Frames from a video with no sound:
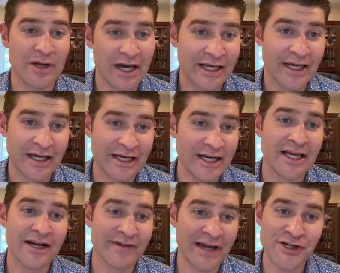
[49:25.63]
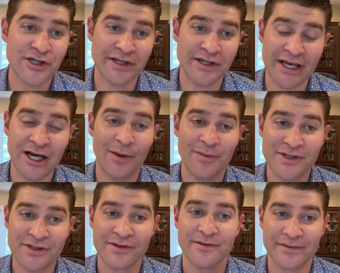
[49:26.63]
not going to get any innovation that
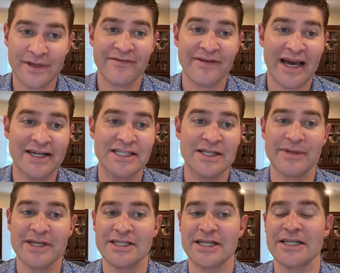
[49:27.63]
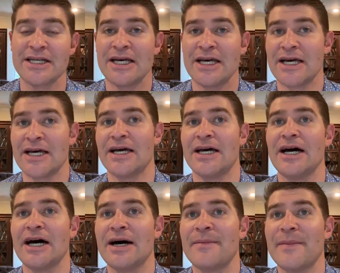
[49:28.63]
helps advance the business.
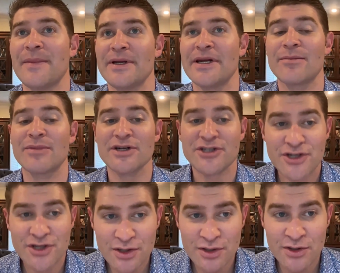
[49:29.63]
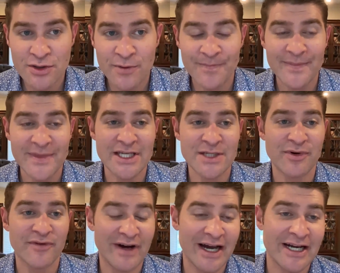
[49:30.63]
Number two is
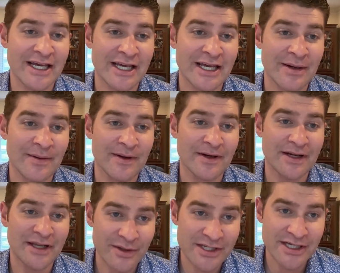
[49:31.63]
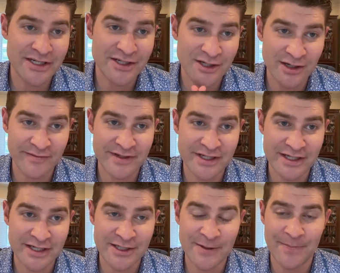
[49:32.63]
providing literacy
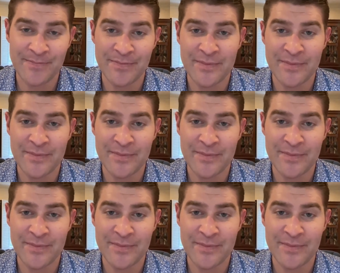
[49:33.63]
services